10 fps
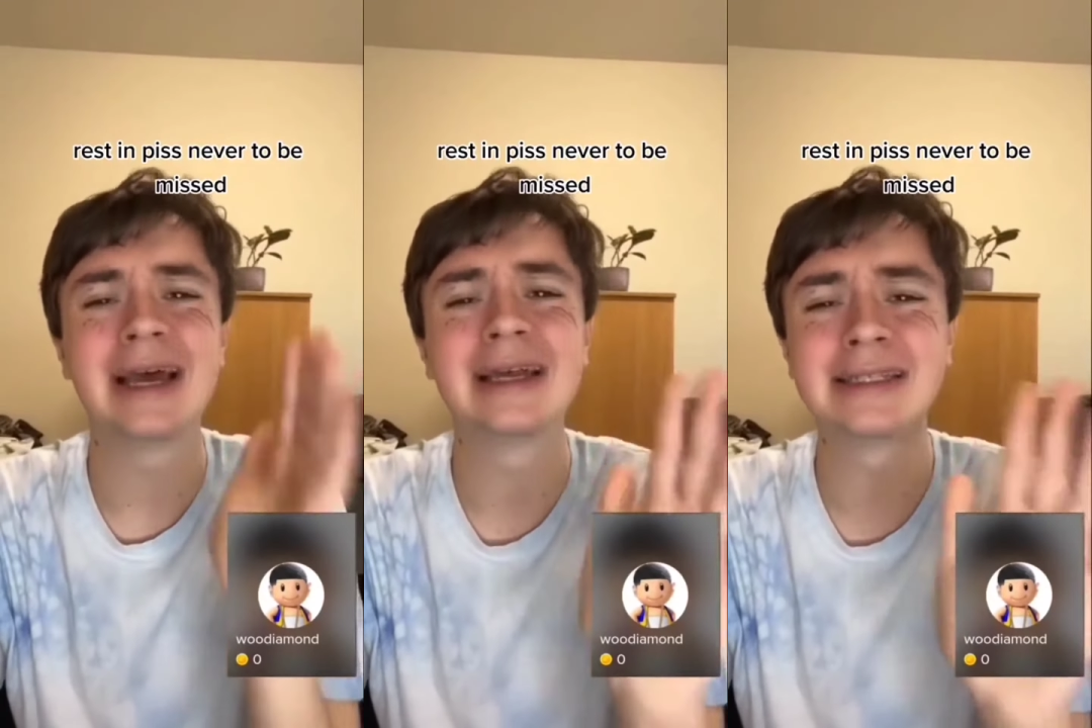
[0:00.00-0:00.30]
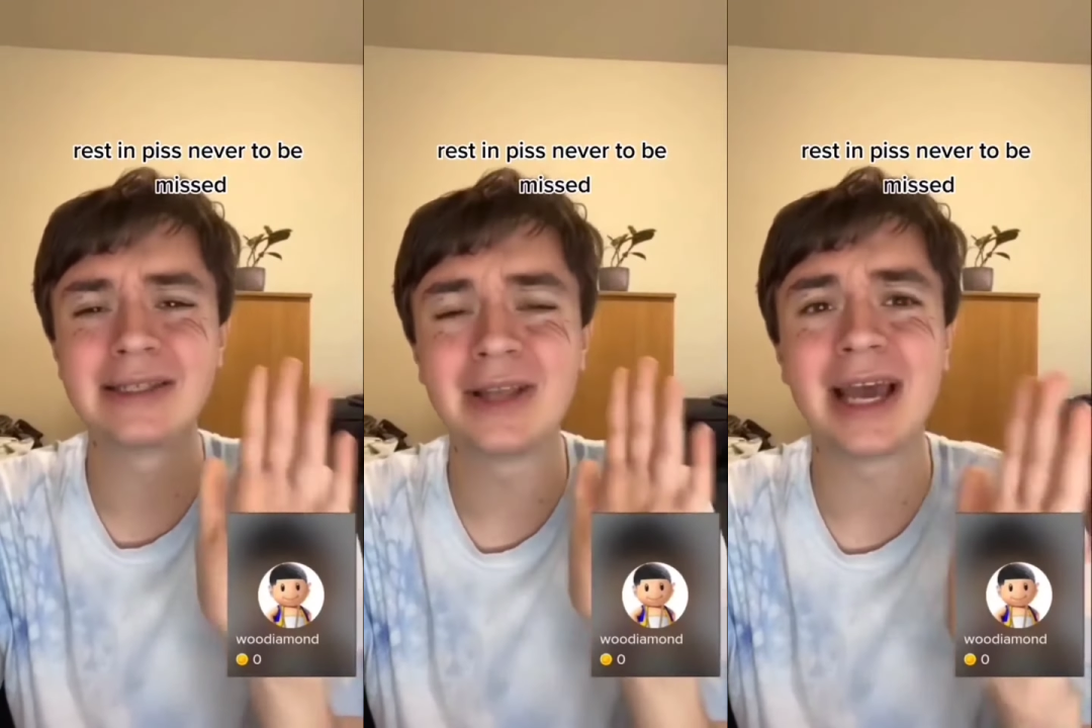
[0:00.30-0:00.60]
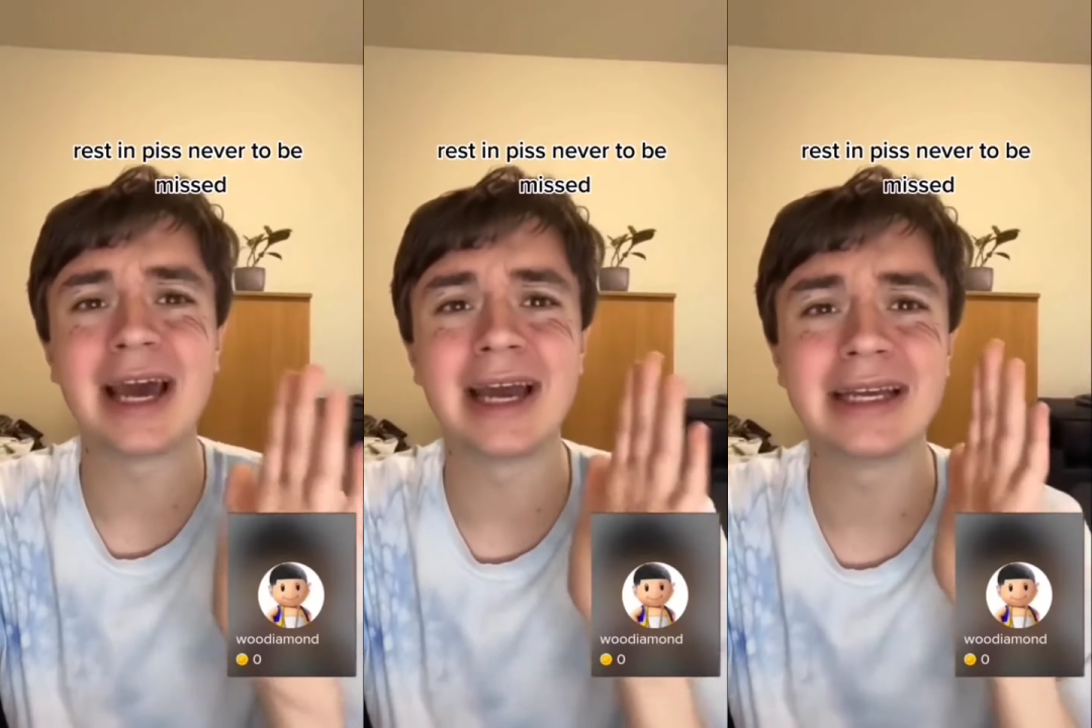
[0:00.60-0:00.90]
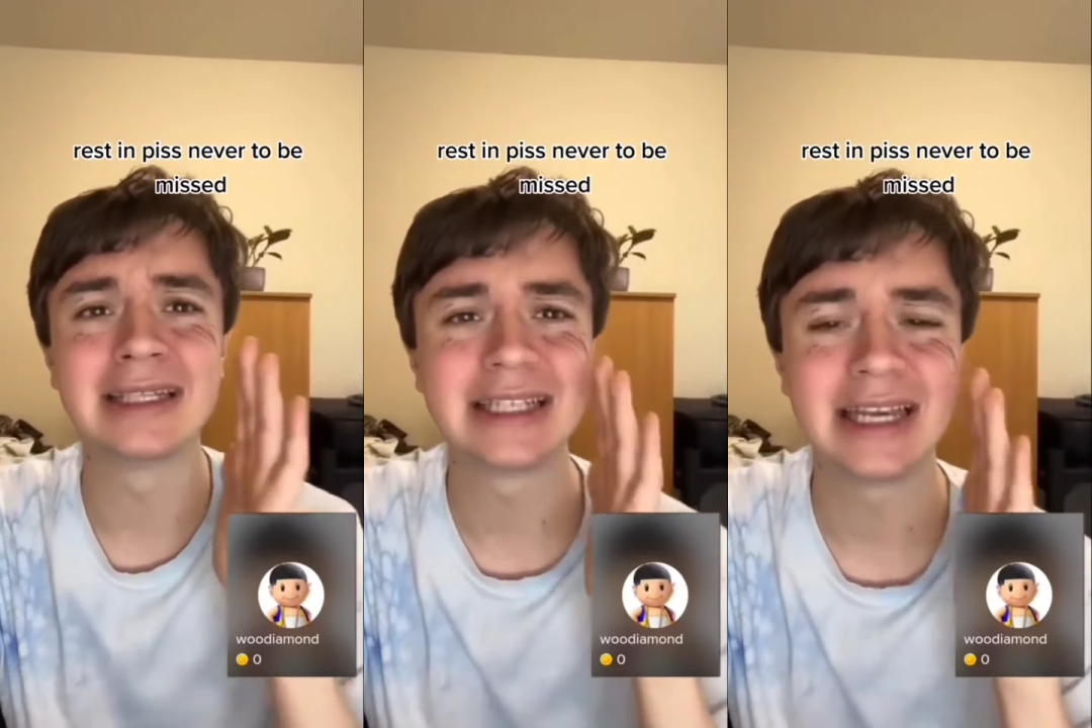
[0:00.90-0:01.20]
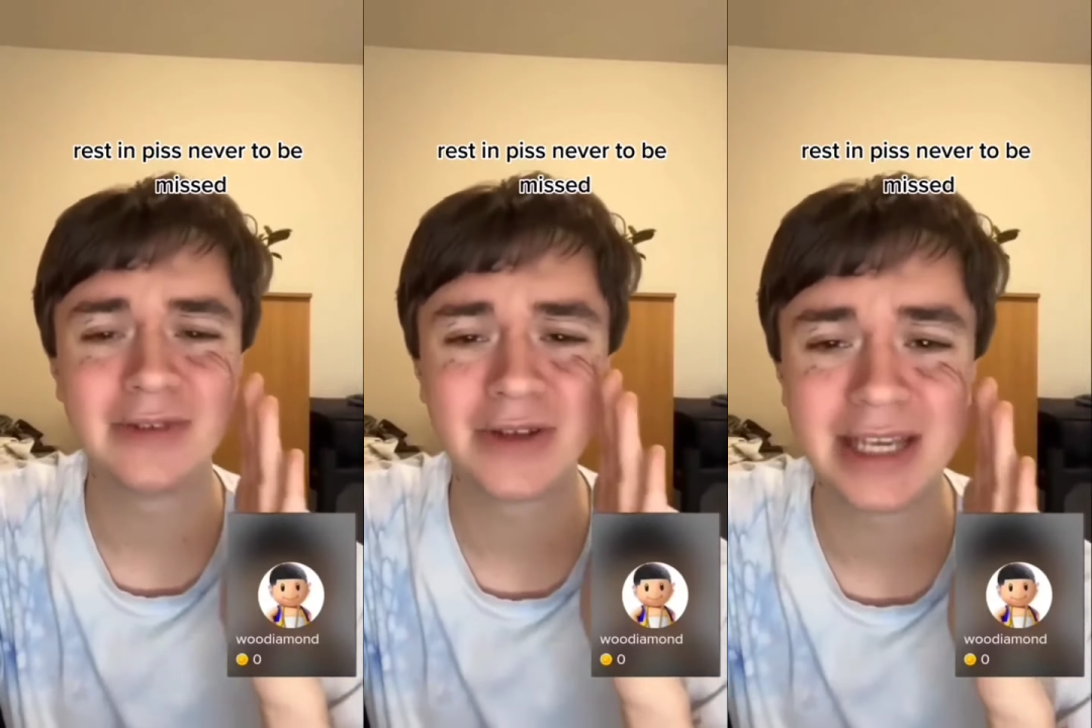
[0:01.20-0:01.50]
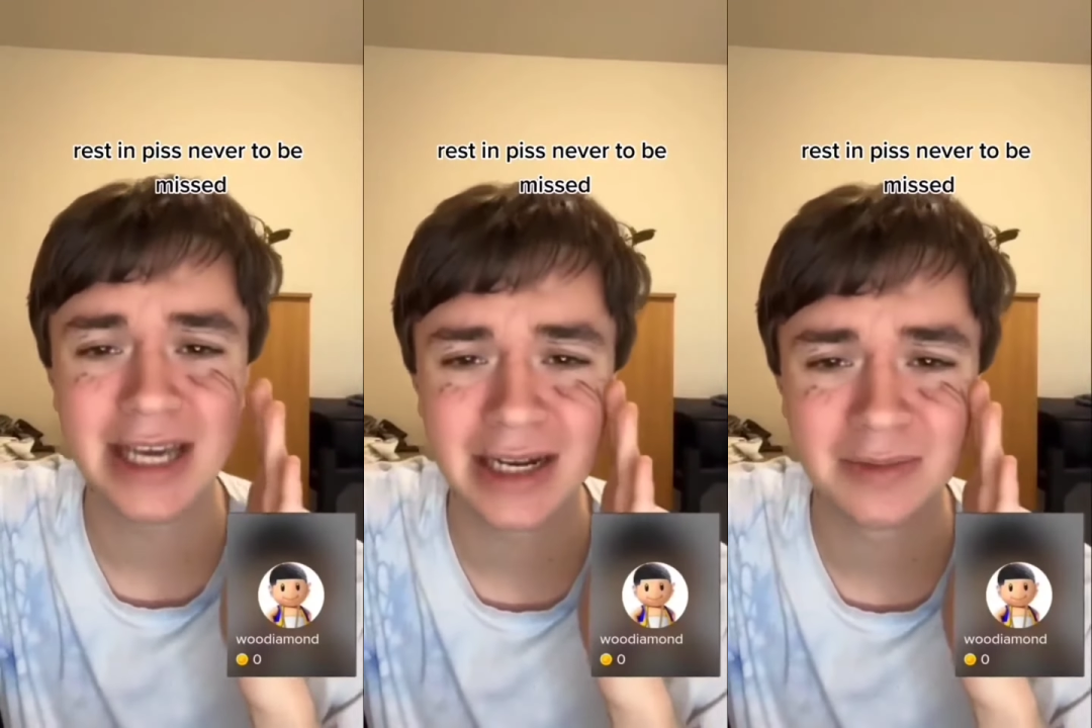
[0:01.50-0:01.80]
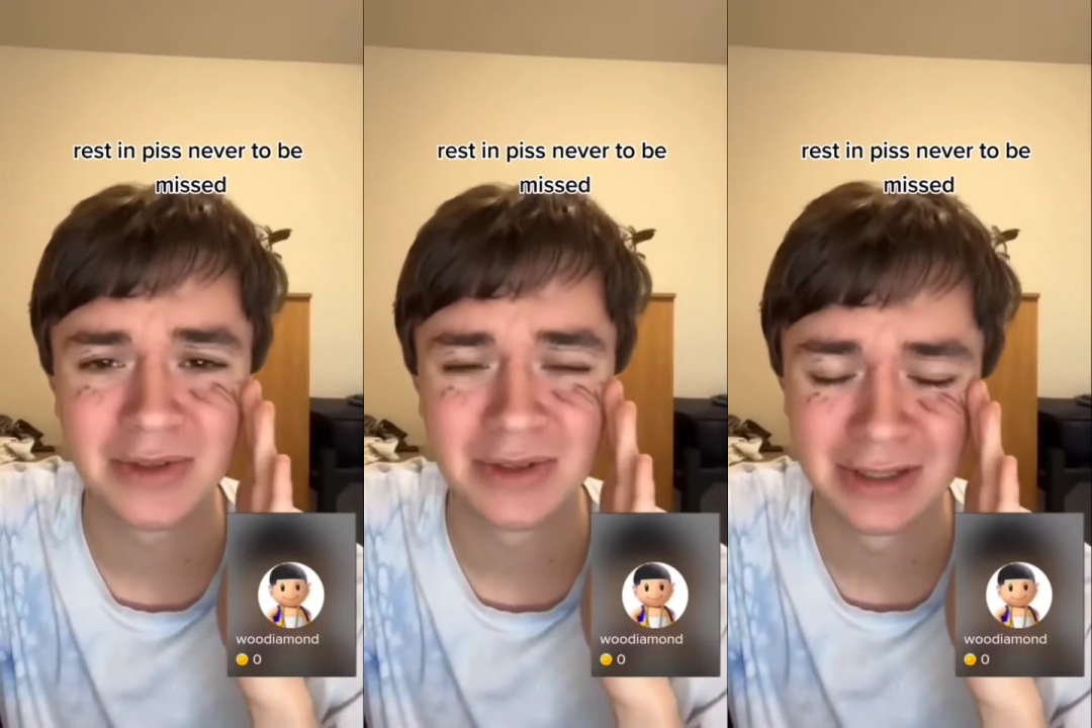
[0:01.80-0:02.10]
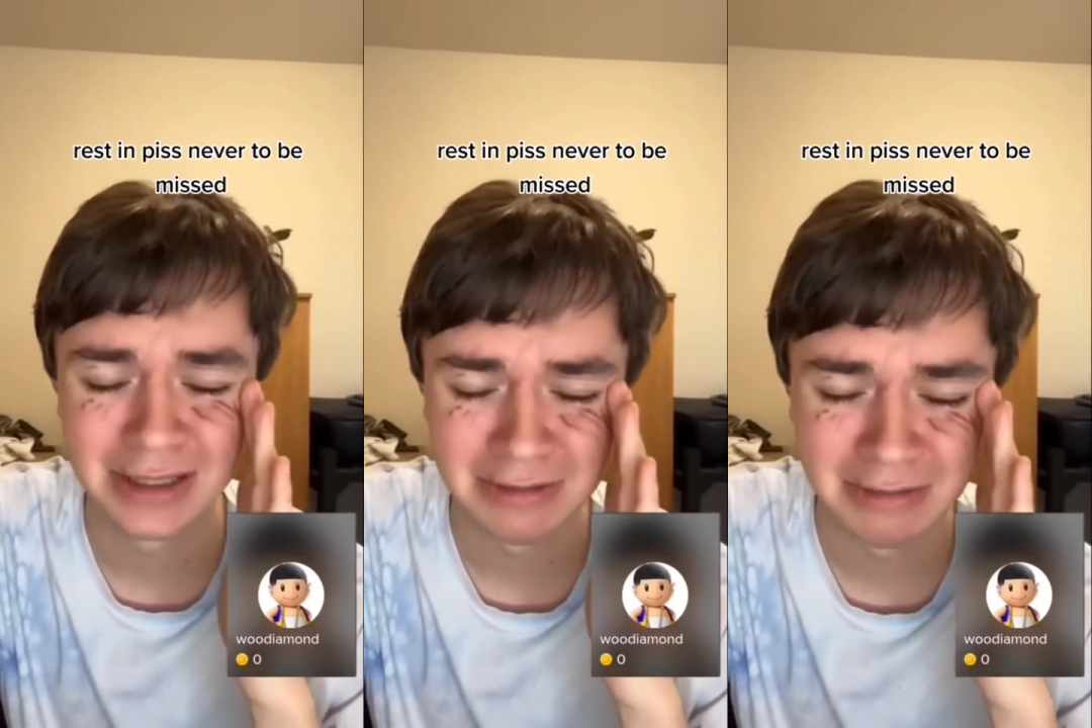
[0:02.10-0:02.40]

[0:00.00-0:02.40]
is so that I can save all the animals.